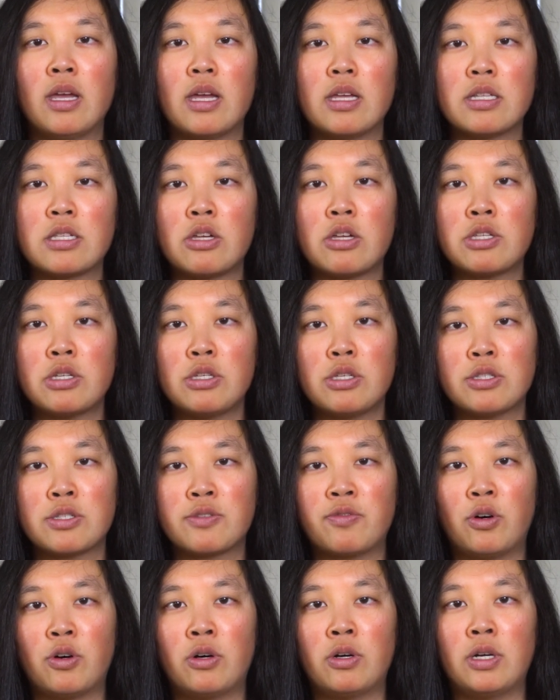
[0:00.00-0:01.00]
It's also
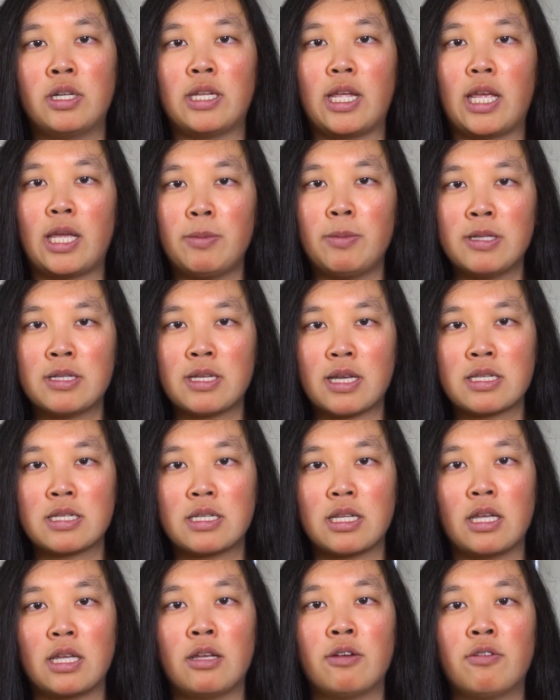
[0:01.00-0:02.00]
useful in A-B
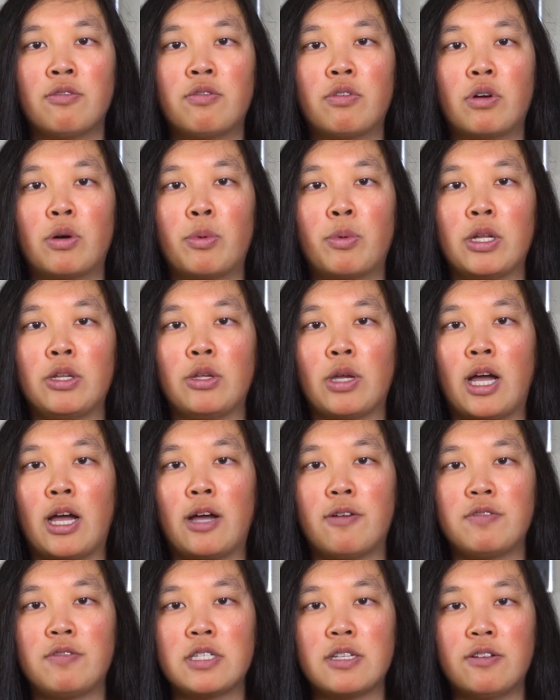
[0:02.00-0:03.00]
testing for when you
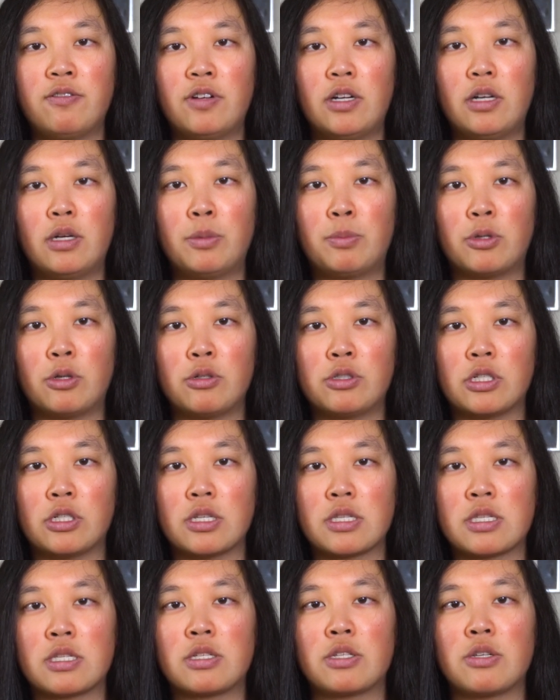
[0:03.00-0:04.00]
have different
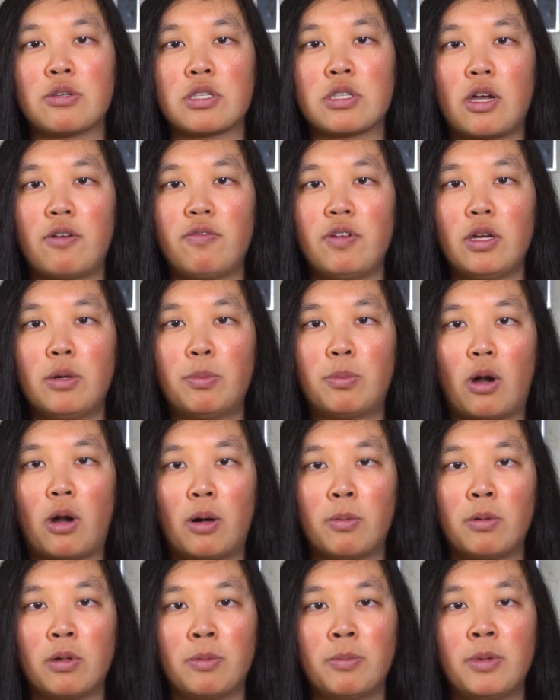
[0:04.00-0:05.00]
approaches to solving a
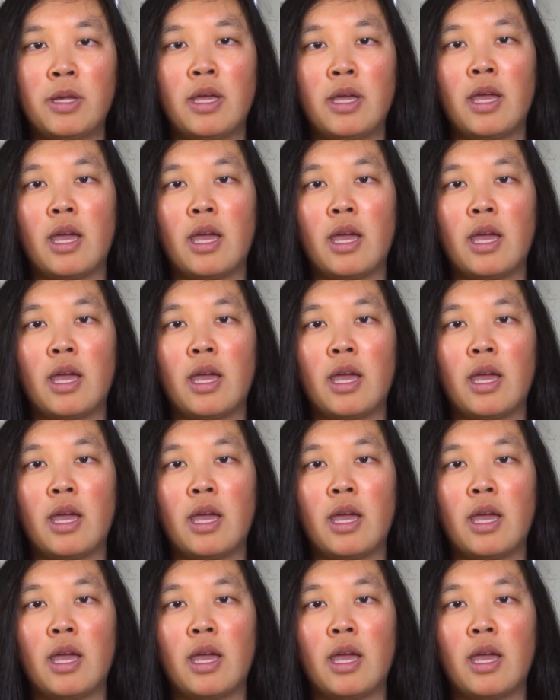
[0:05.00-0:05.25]
problem